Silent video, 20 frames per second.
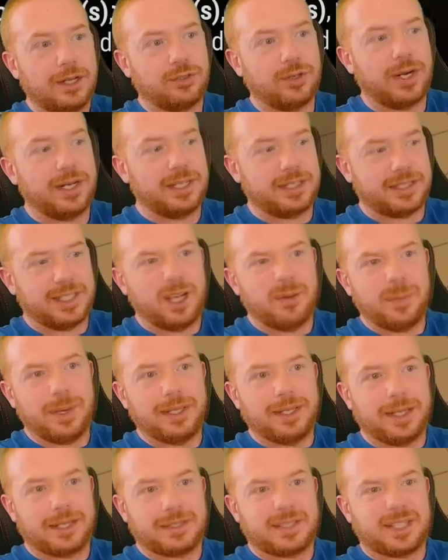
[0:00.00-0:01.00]
I tried to
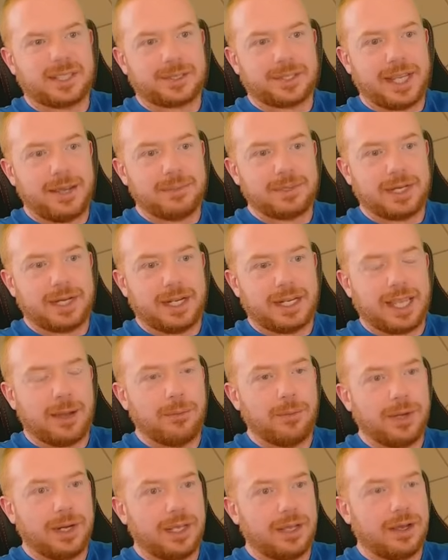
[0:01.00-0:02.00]
stalemate like six games and I
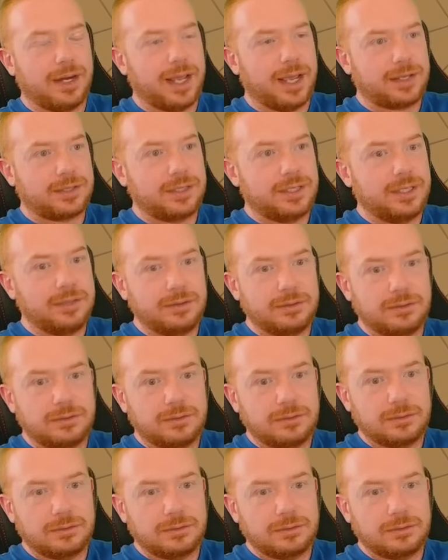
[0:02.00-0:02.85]
kept winning on accident.